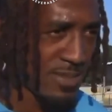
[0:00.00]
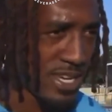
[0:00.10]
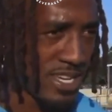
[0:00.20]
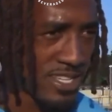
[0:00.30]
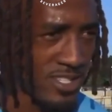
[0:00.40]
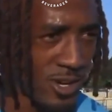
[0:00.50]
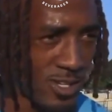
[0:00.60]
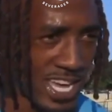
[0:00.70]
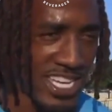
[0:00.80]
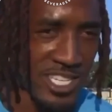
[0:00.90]
I've been.
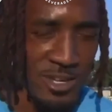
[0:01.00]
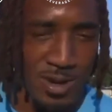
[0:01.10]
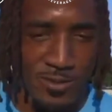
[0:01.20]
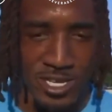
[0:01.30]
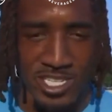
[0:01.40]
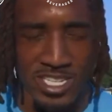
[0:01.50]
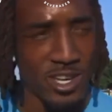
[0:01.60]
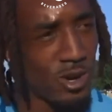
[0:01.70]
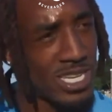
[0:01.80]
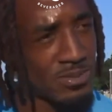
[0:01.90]
Last year, my first
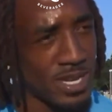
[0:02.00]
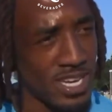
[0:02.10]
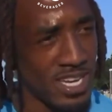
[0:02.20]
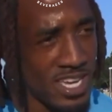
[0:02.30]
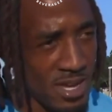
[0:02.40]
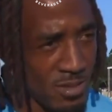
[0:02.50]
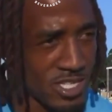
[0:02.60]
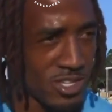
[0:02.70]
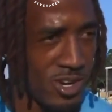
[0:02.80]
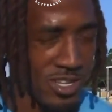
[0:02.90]
year didn't go as planned.
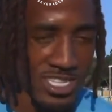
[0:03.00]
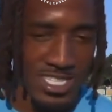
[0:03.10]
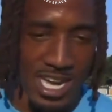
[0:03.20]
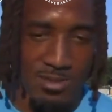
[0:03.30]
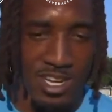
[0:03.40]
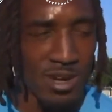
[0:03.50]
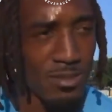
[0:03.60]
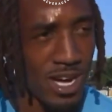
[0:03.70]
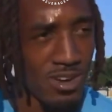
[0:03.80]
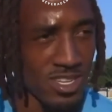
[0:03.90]
But, it's time to
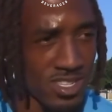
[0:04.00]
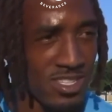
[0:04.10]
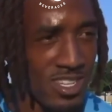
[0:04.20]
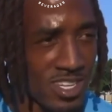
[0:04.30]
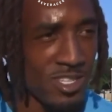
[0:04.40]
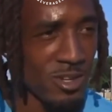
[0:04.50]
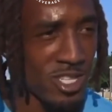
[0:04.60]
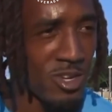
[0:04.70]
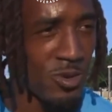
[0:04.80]
come out and,